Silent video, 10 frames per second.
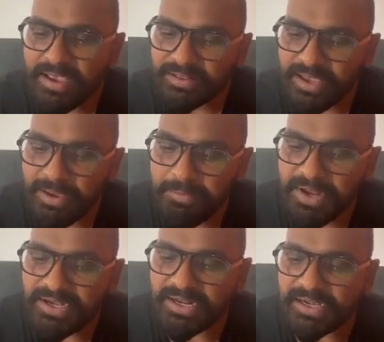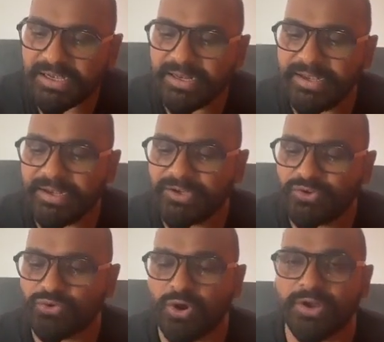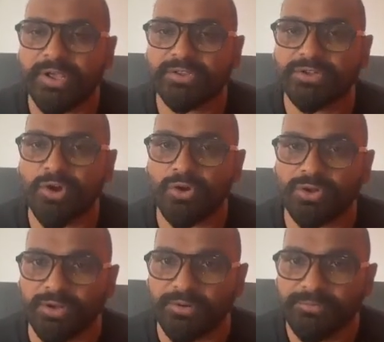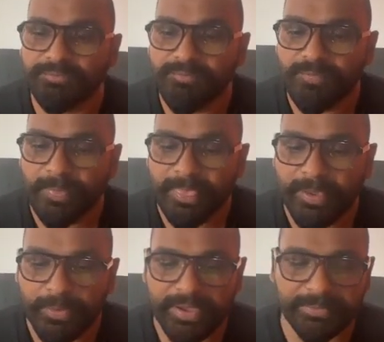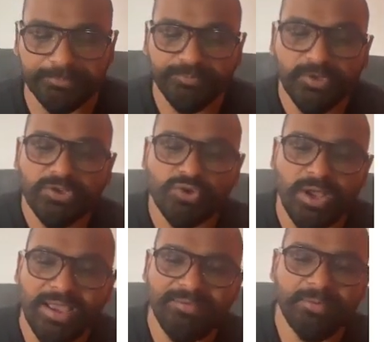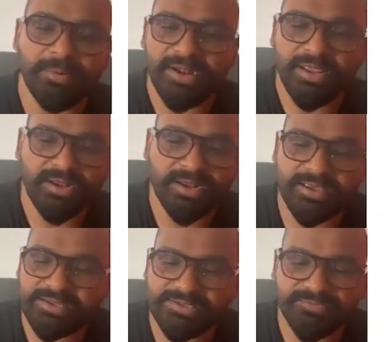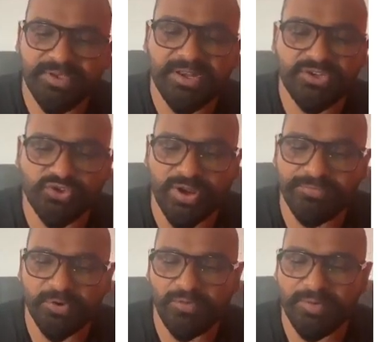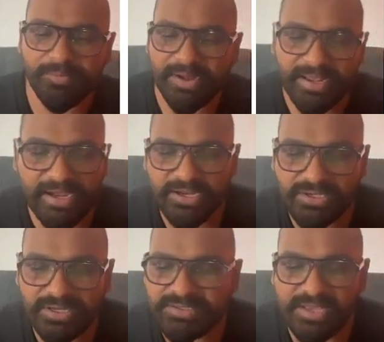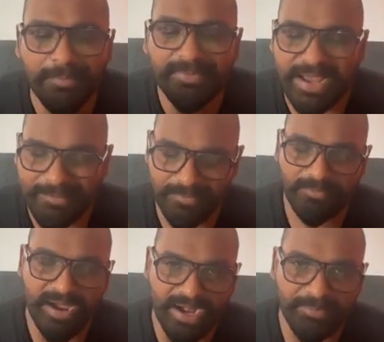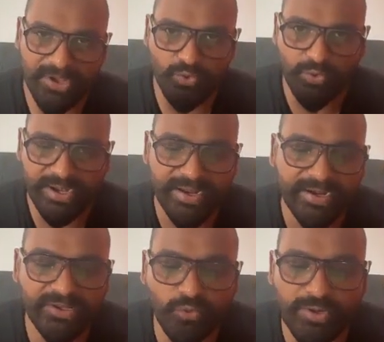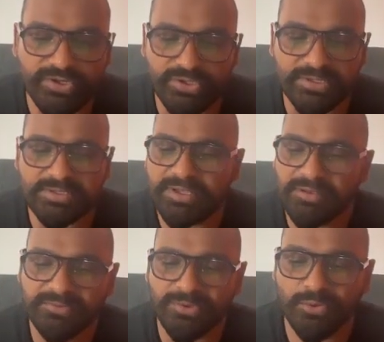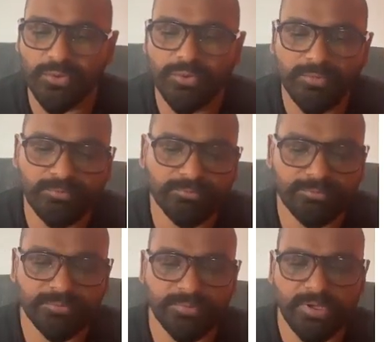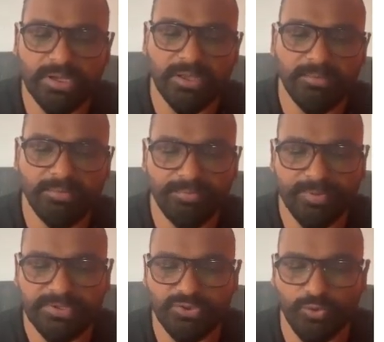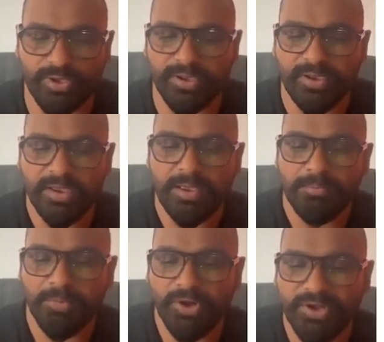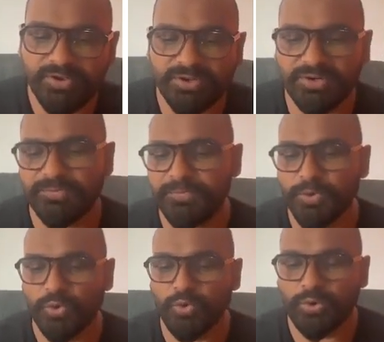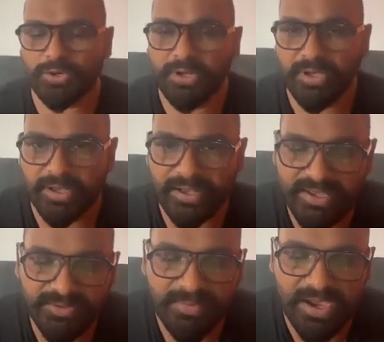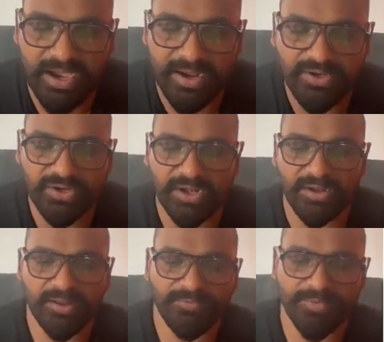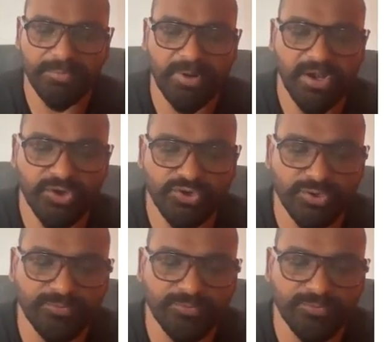immediately need to contact the doctor. Okay, so ivermectin is very straightforward medication. Sometime might be you can get the questions, so it's okay. Monitor for arrhythmia, atrial fibrillation.